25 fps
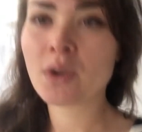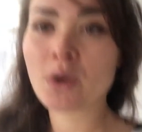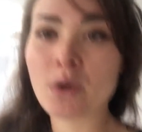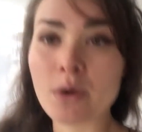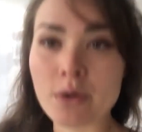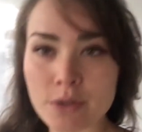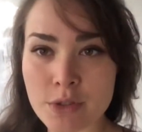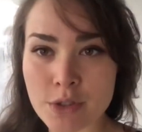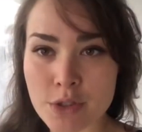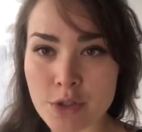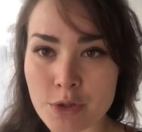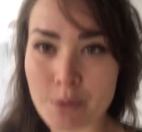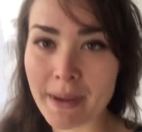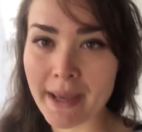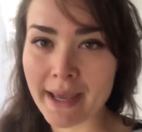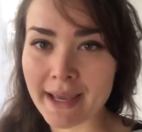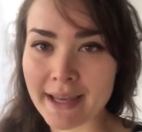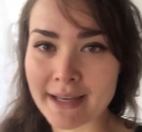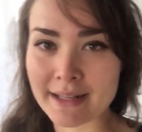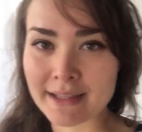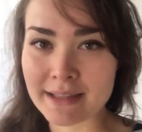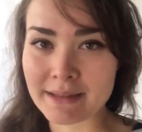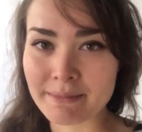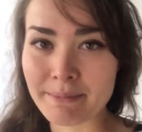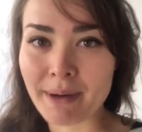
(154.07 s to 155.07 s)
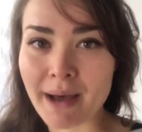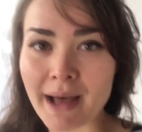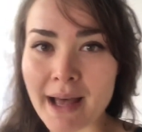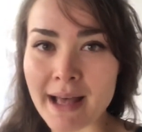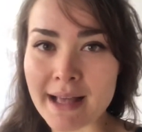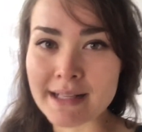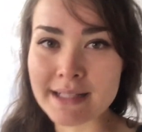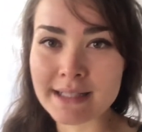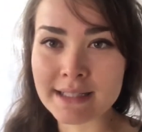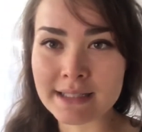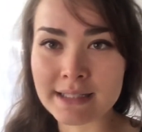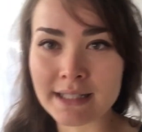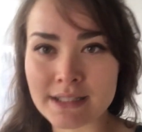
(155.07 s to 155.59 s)
caused you pain in the
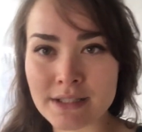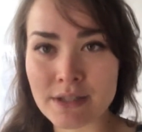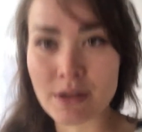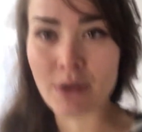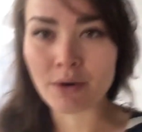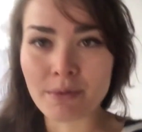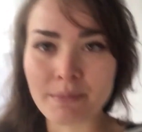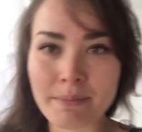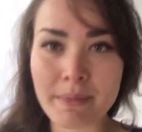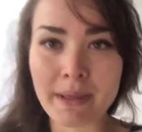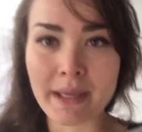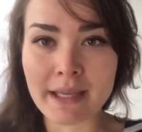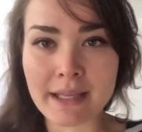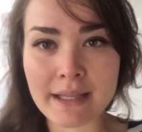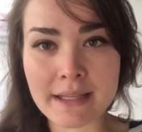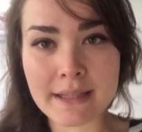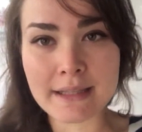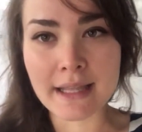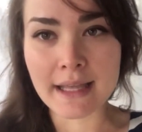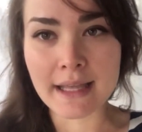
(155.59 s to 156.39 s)
past does not mean